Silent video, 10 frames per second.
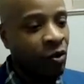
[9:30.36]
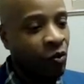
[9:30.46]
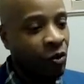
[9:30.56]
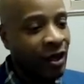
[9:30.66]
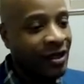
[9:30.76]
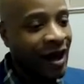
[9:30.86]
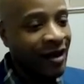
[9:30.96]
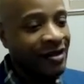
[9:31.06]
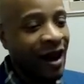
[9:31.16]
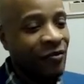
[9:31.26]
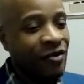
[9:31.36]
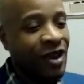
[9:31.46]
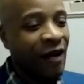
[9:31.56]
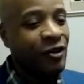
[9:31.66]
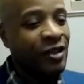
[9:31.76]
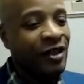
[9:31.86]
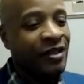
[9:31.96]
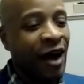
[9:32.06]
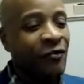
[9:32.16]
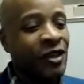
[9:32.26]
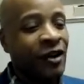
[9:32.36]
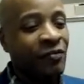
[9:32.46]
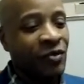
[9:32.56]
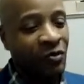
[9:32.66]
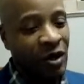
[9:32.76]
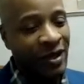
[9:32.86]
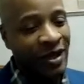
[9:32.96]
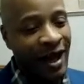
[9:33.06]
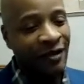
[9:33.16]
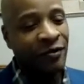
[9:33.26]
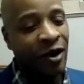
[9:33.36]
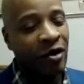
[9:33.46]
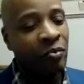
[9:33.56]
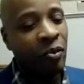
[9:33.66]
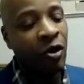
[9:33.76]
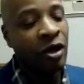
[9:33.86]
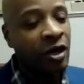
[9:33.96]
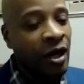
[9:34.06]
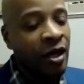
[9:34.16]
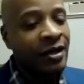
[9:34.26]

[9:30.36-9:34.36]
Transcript: Well, let's stop a second. Wait a minute. That's very important.